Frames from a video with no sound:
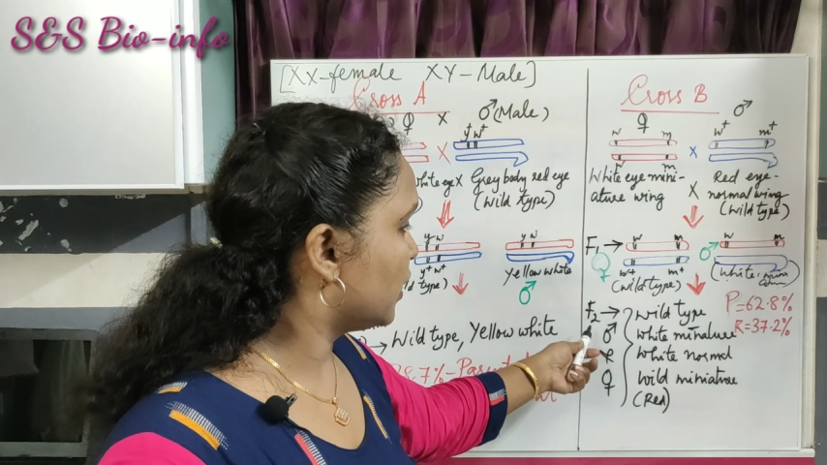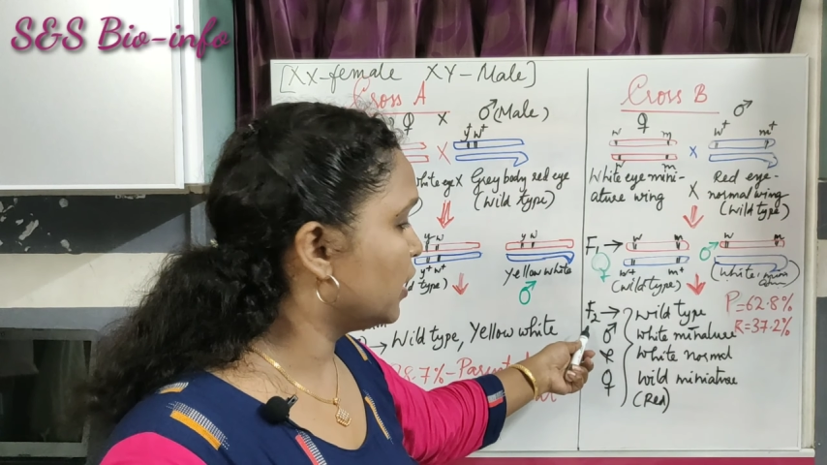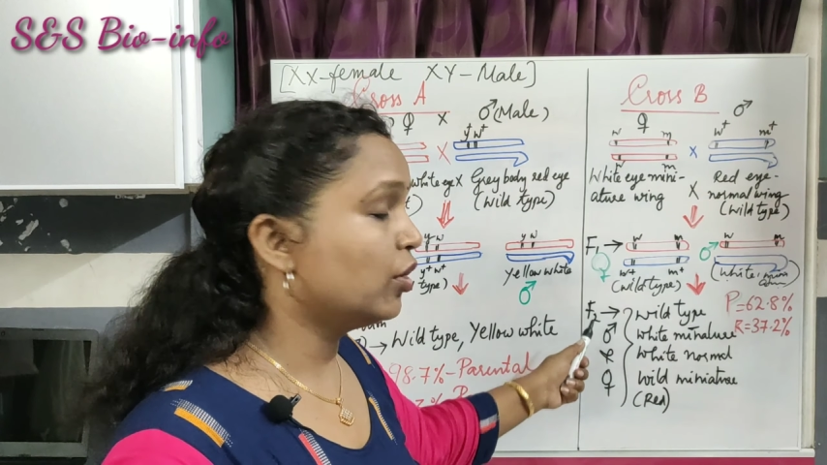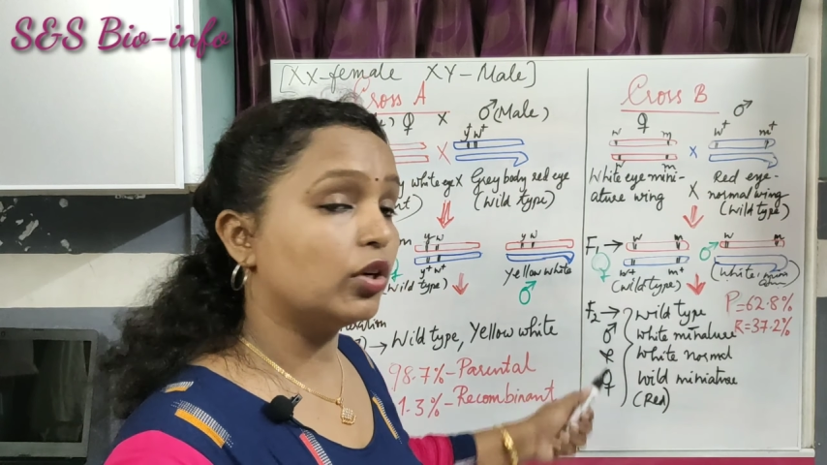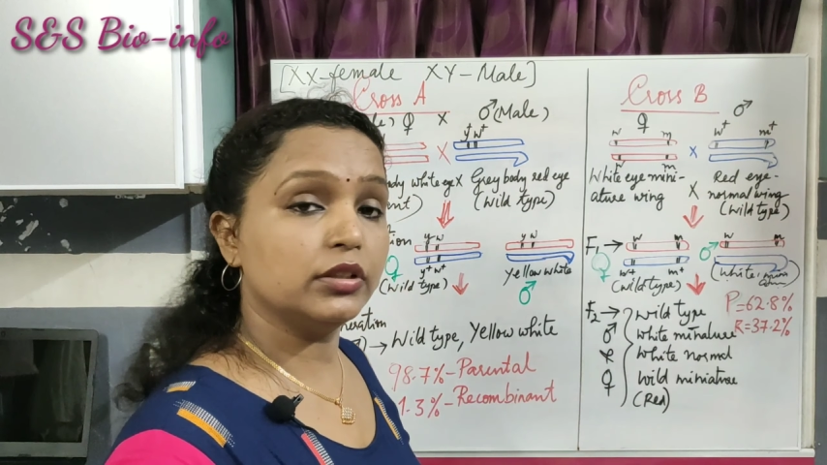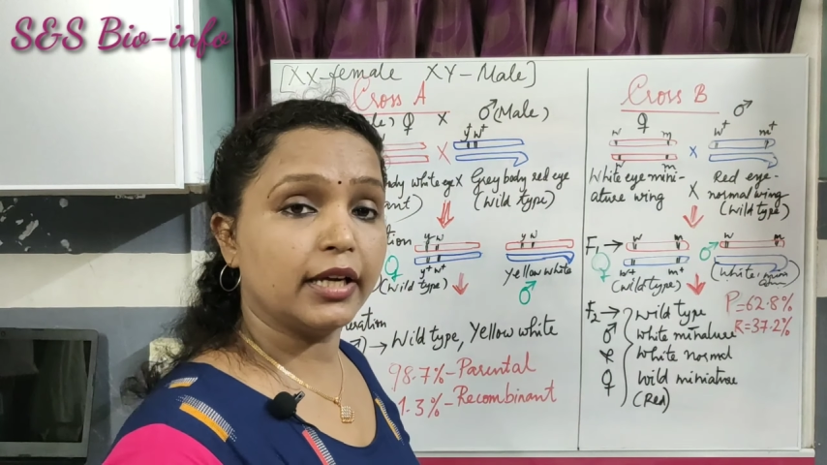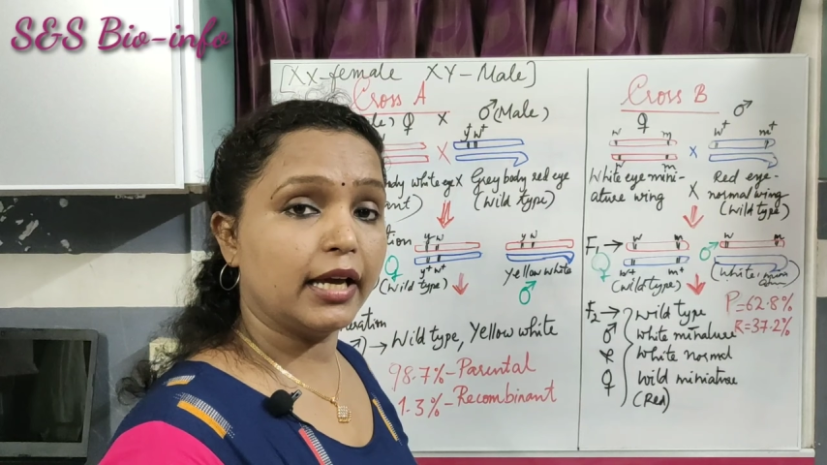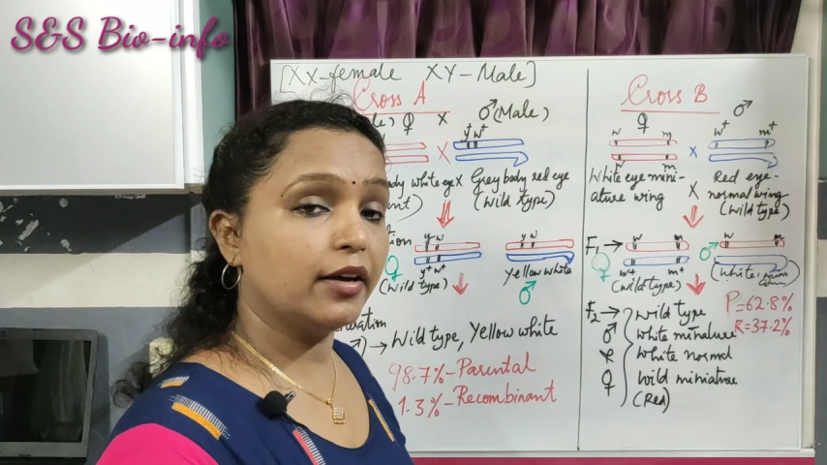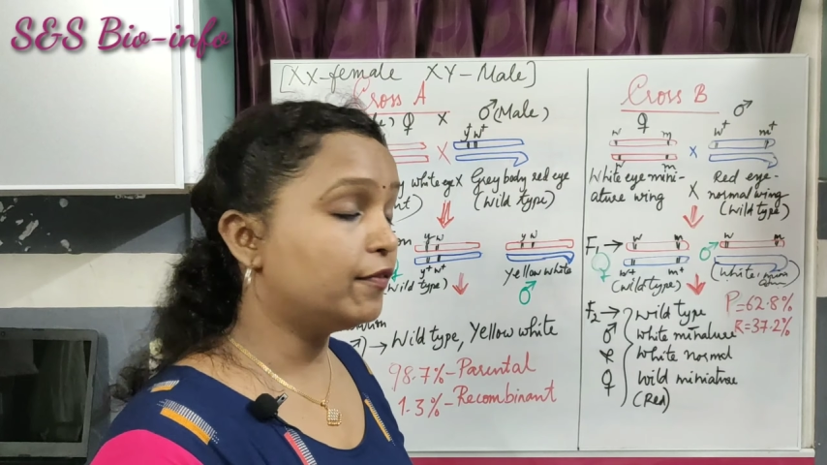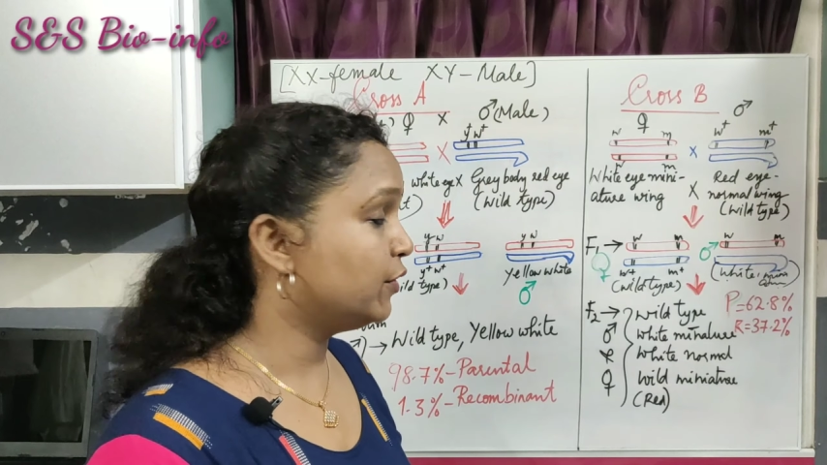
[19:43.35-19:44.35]
he got the
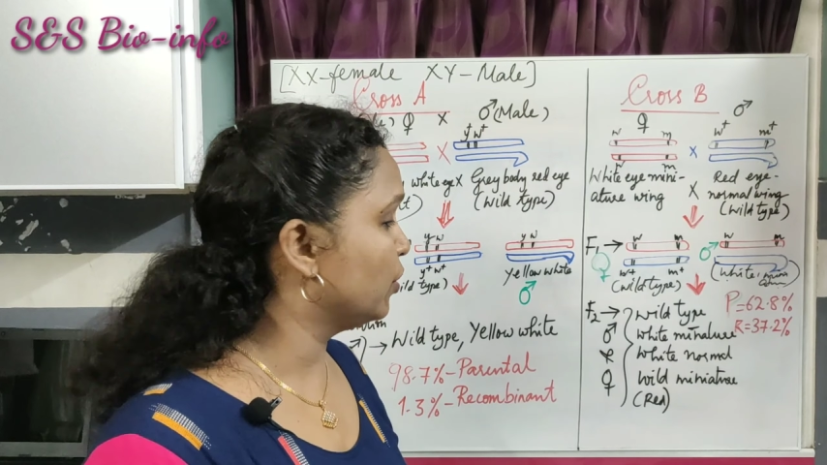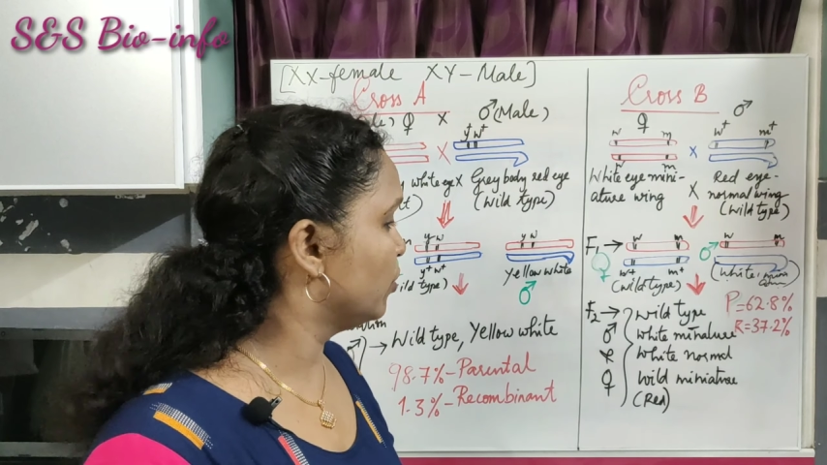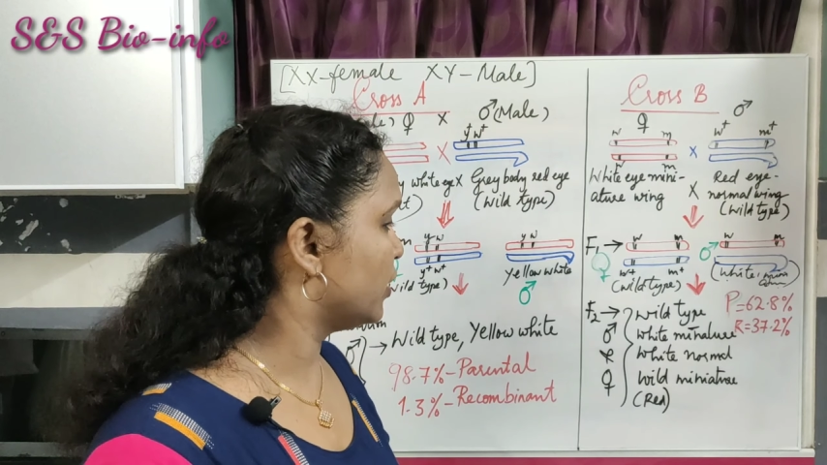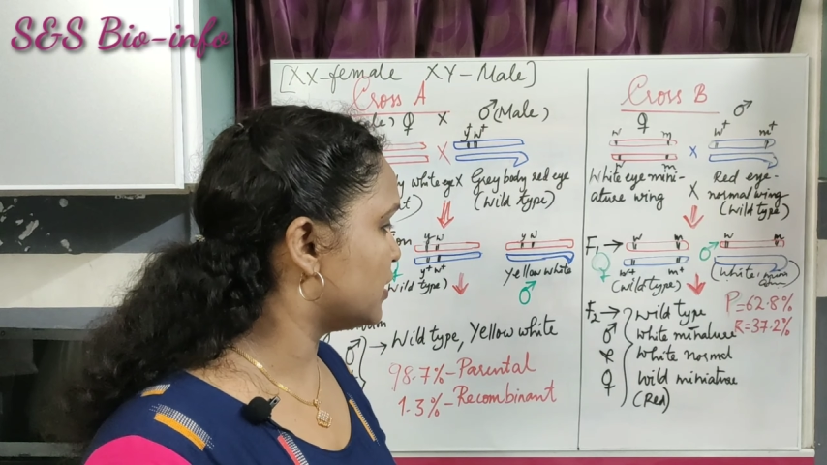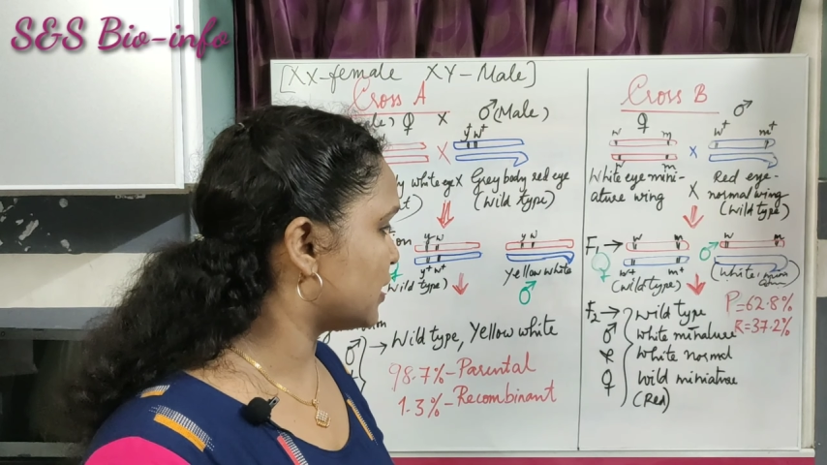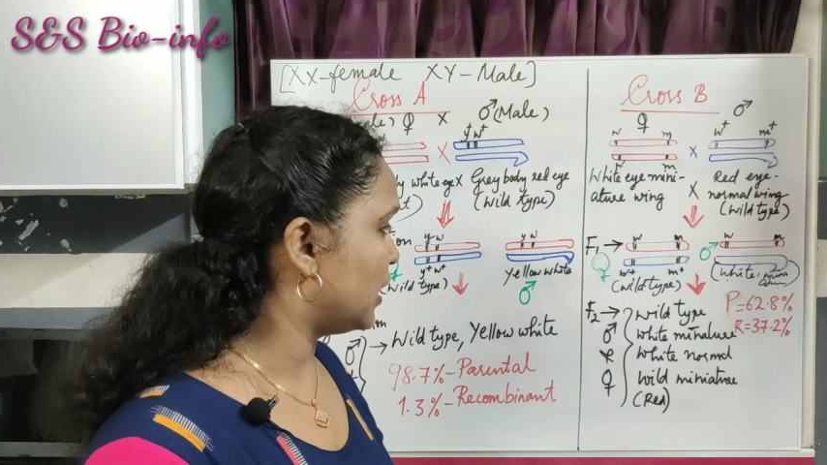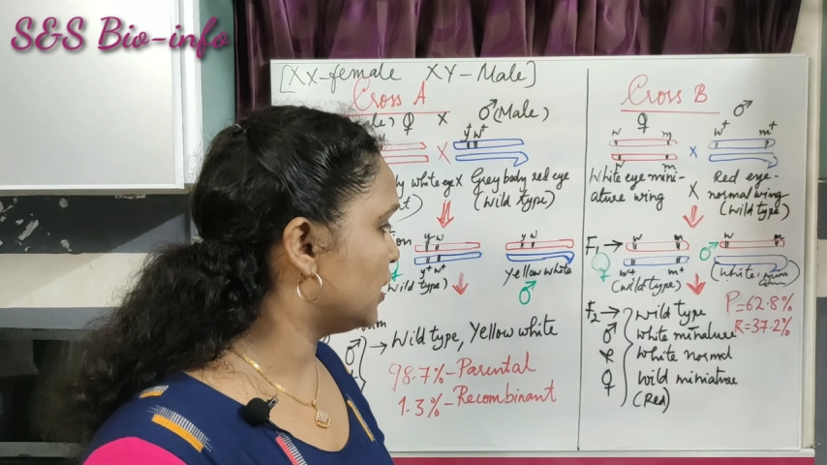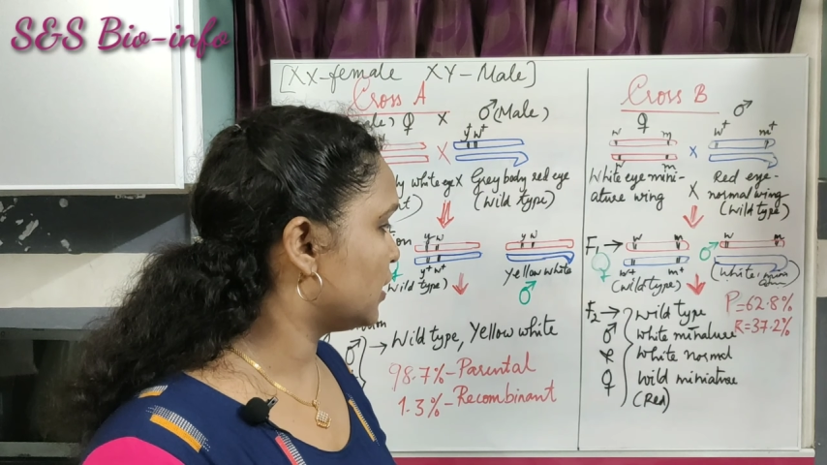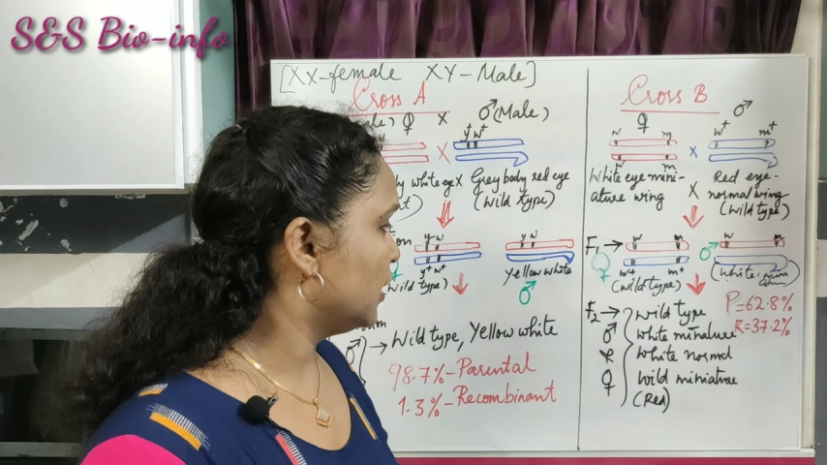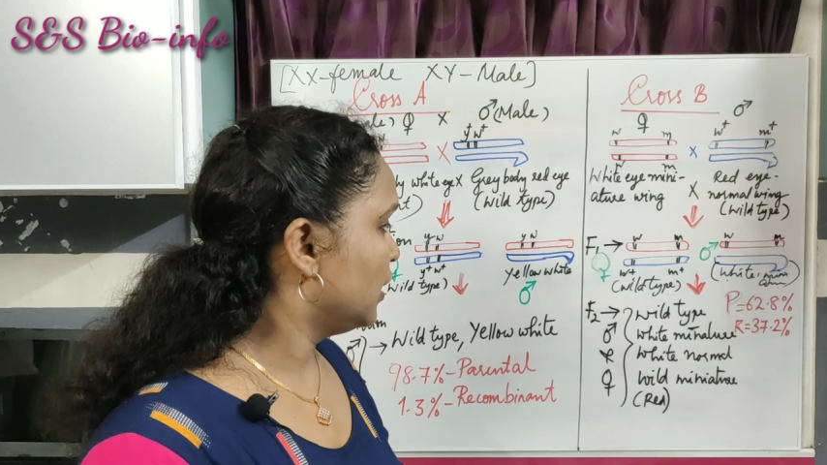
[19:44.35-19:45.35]
F2
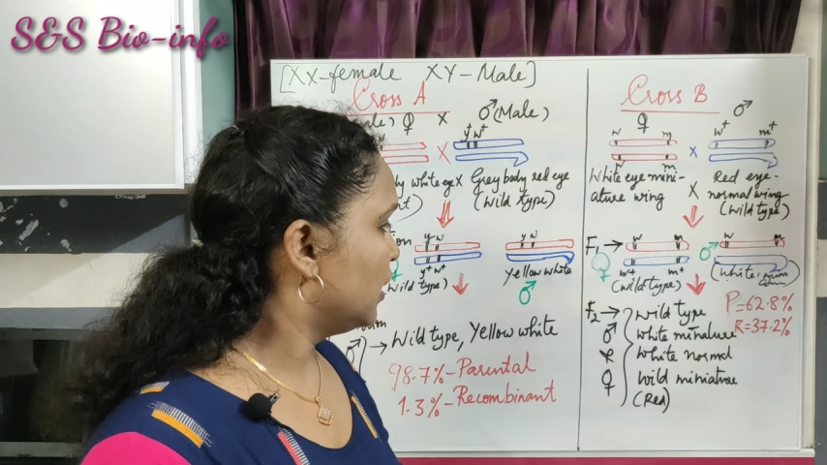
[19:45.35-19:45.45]
result.